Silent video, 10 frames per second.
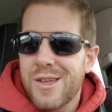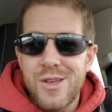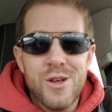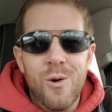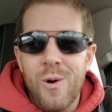
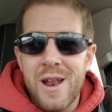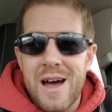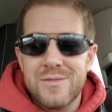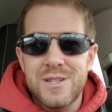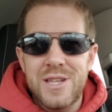you don't want to
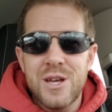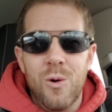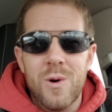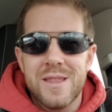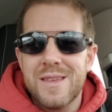have to
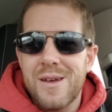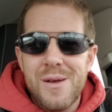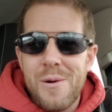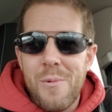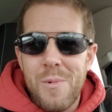deal with
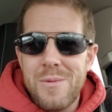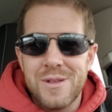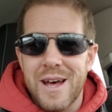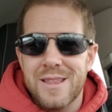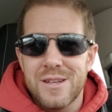
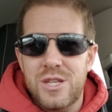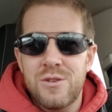women like this.